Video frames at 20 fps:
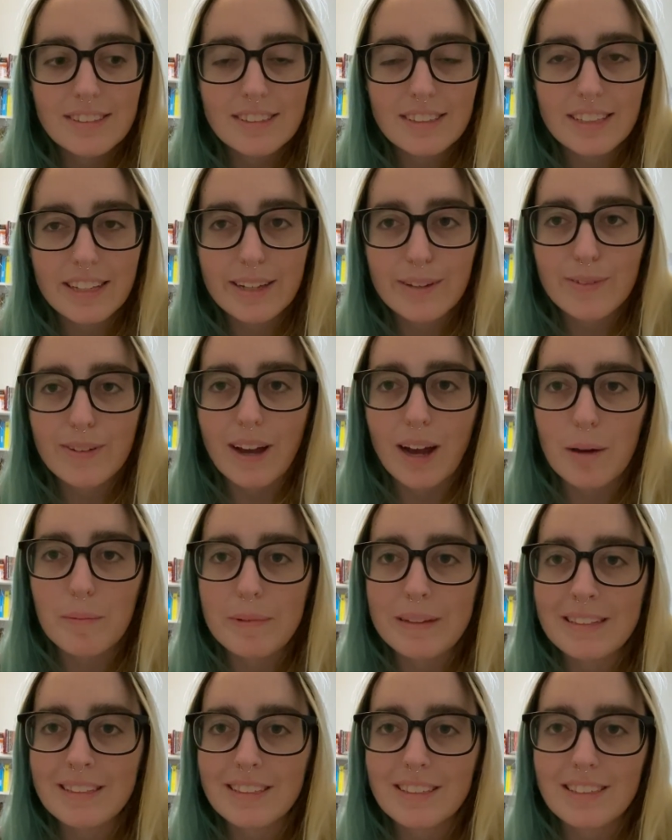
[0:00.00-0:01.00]
Leave
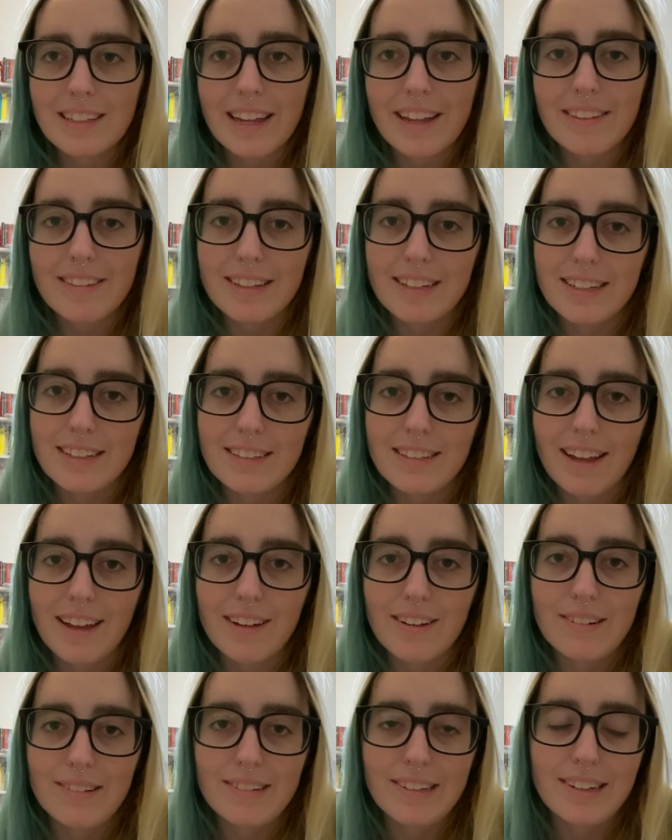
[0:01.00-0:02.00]
comments, say things, I
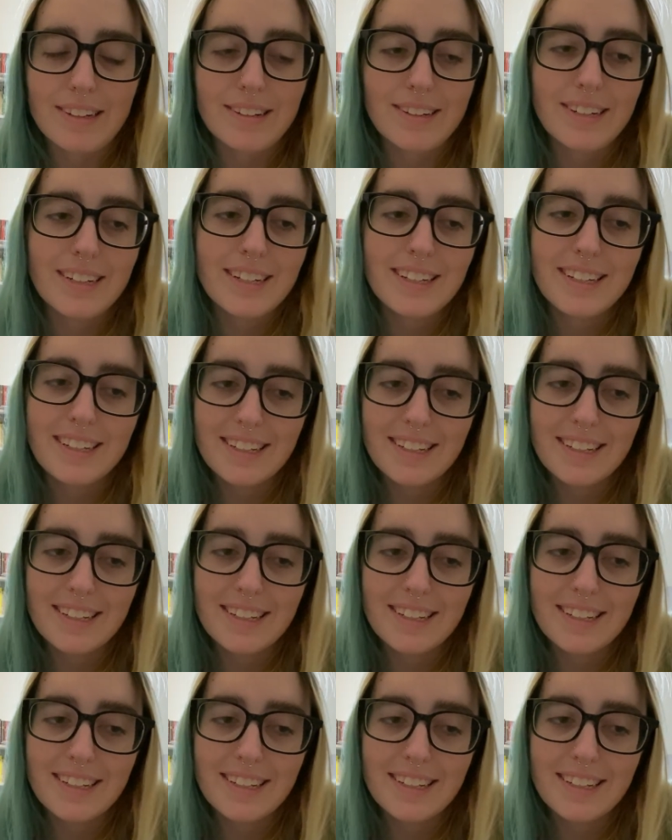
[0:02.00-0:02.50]
don't know.